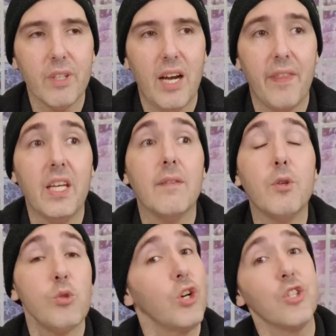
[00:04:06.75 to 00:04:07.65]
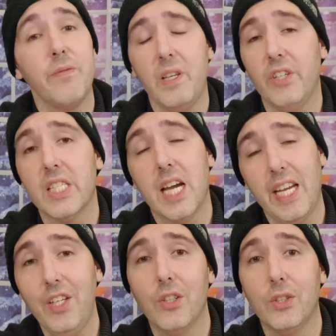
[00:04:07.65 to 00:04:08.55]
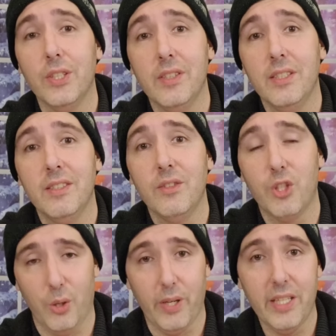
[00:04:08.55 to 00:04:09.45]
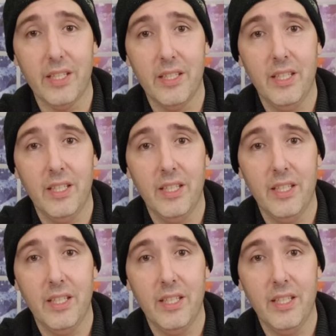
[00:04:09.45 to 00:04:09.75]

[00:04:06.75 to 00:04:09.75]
I think if you start to feel entitled to it,